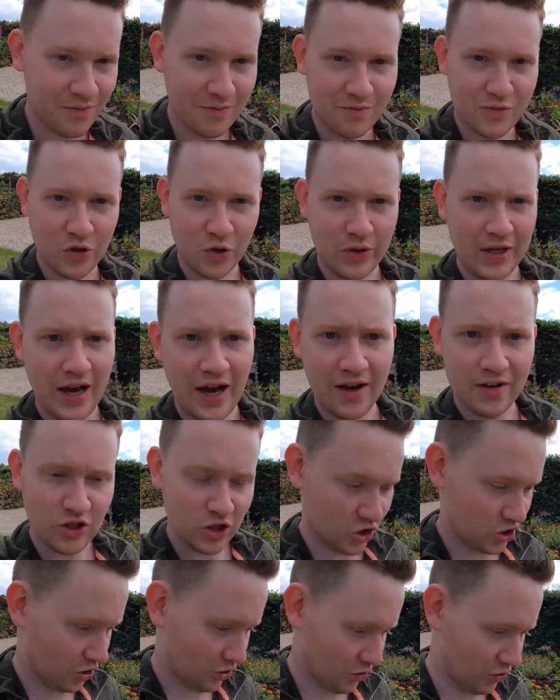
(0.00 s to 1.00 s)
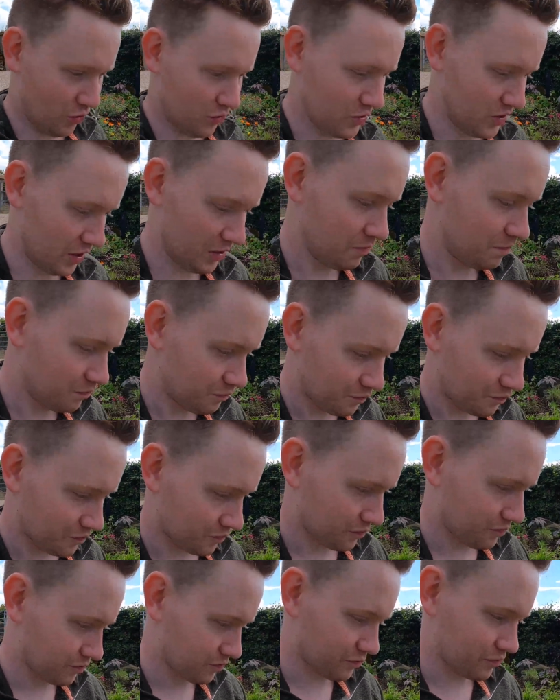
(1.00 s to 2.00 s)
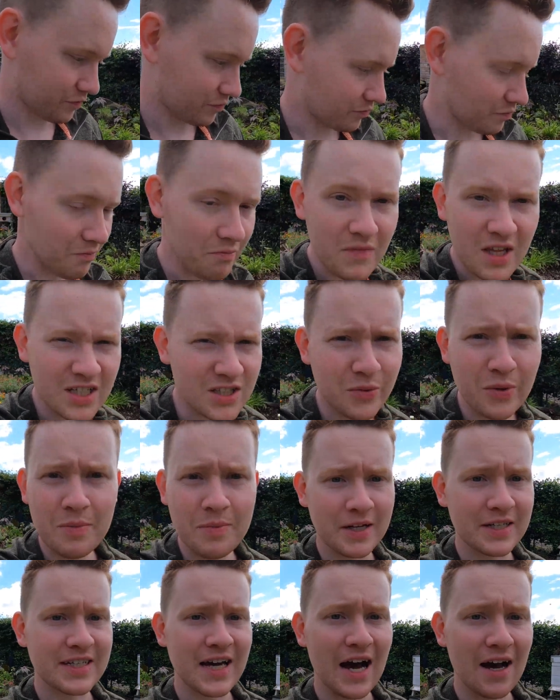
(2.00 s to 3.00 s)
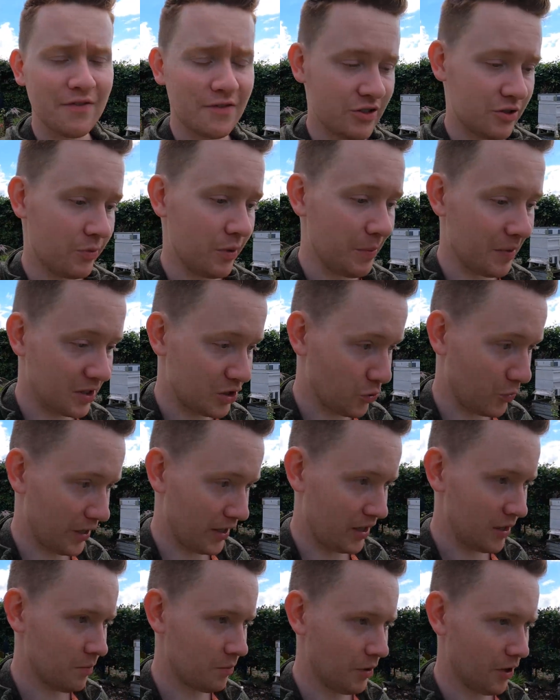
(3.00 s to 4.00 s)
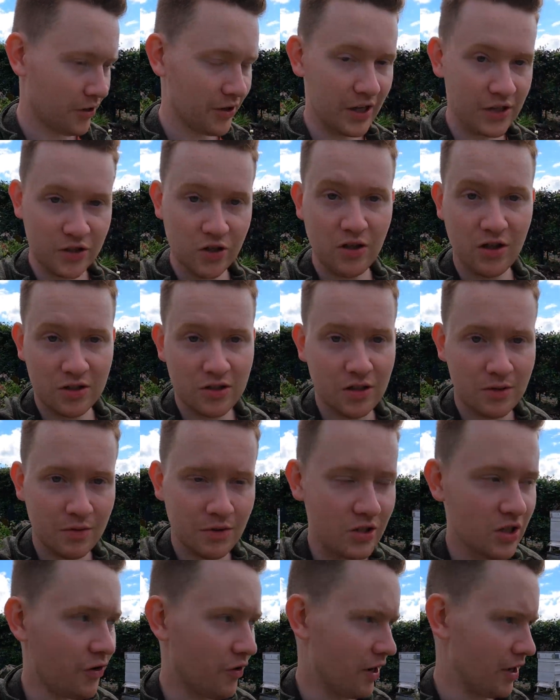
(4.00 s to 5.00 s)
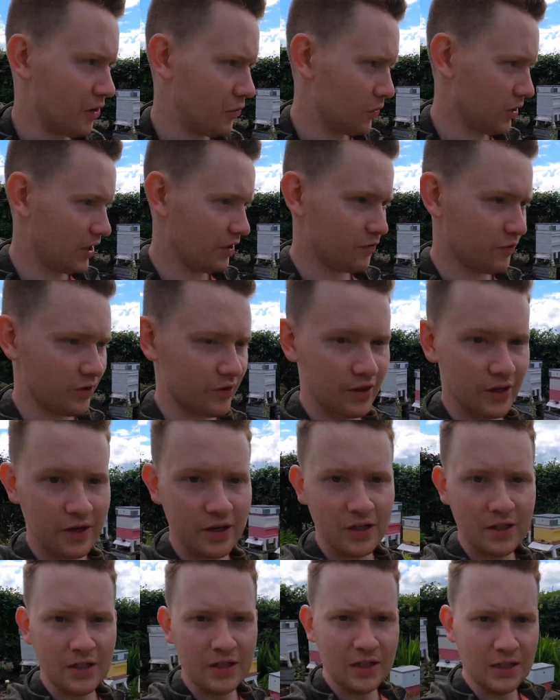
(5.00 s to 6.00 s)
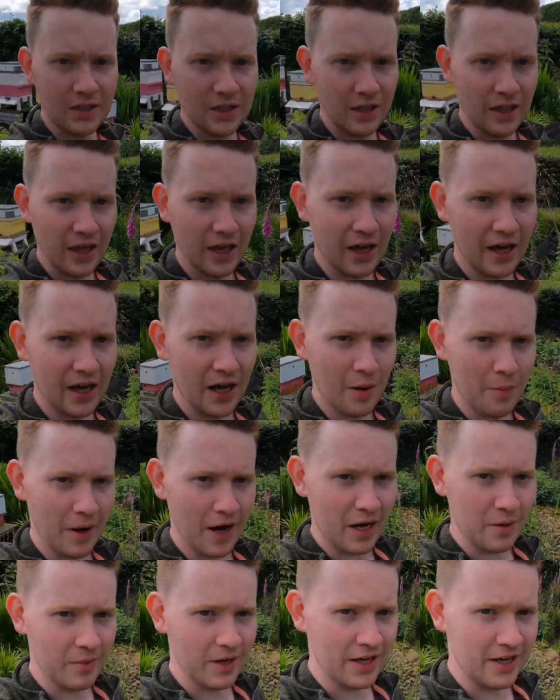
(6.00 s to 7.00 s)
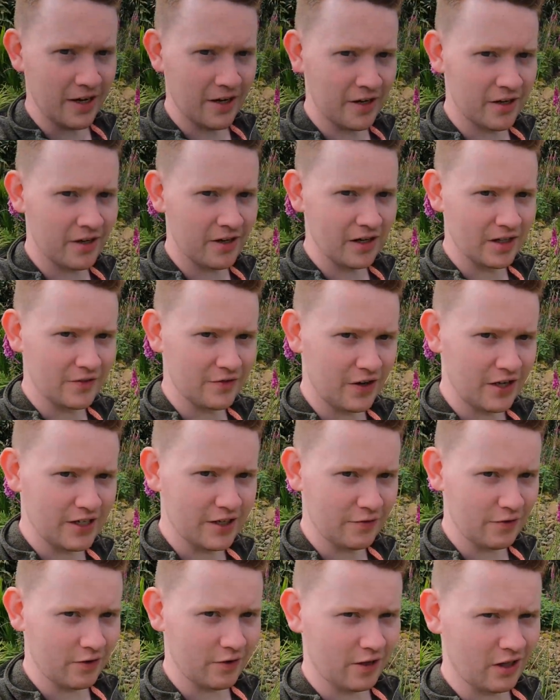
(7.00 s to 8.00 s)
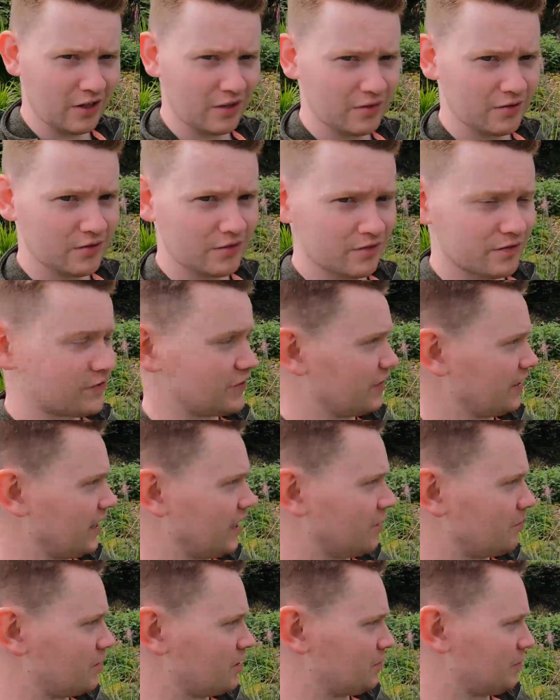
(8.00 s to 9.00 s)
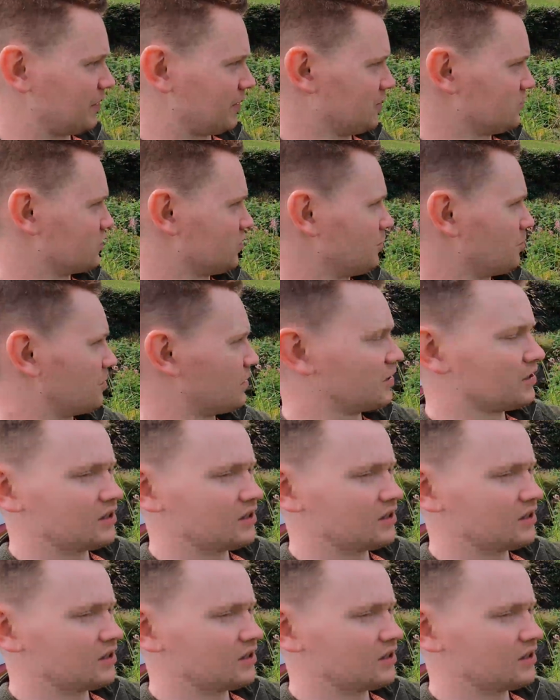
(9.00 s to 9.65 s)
So yeah, just stuck those in. It's a wee bit daft, it's a wee bit twee, but it's alright, we'll live with it. Behind me here, it's very difficult for the camera to pick this up,